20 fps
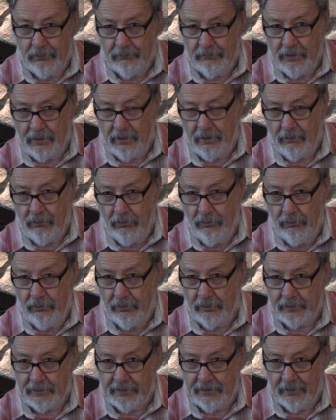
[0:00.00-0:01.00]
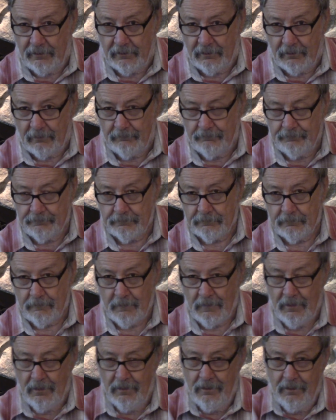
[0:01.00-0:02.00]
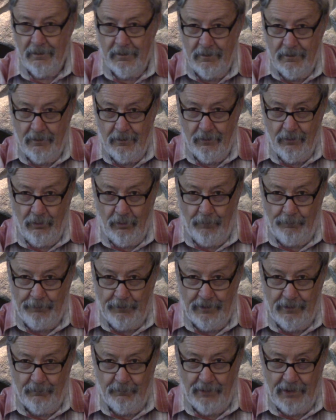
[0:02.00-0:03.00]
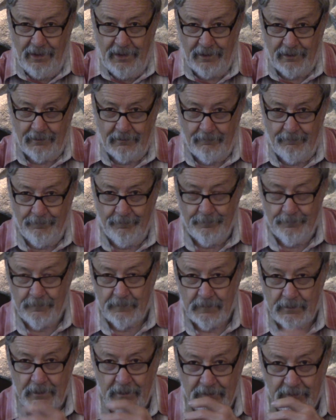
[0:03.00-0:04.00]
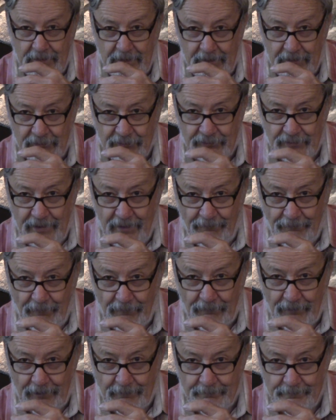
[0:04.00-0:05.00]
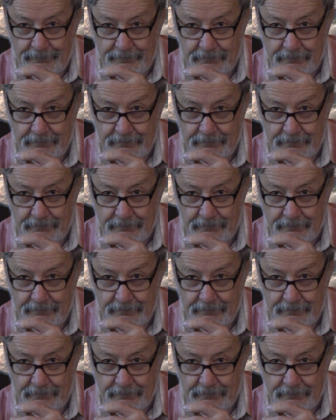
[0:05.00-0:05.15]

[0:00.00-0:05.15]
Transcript: odor killer, open the bottle. Take a sniff of it.